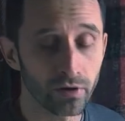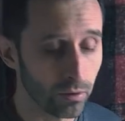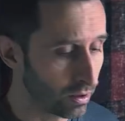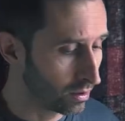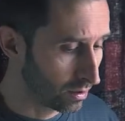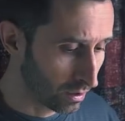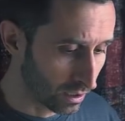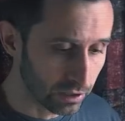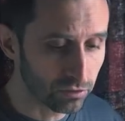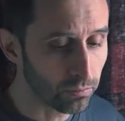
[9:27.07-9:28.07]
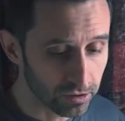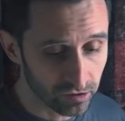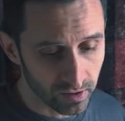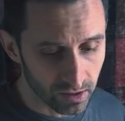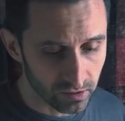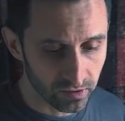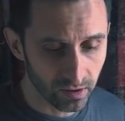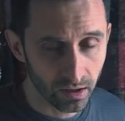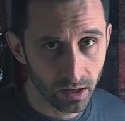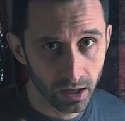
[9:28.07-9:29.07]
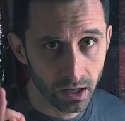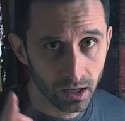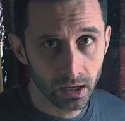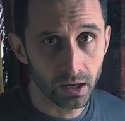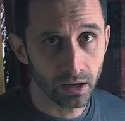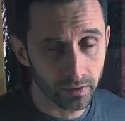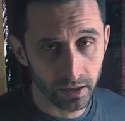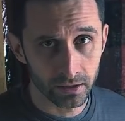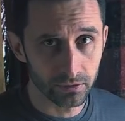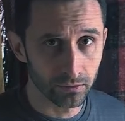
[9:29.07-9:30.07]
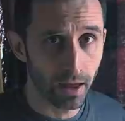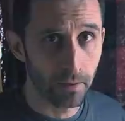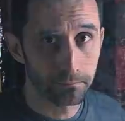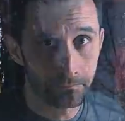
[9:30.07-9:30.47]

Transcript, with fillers: So I've got to do a bunch of these, and then I've got to do that.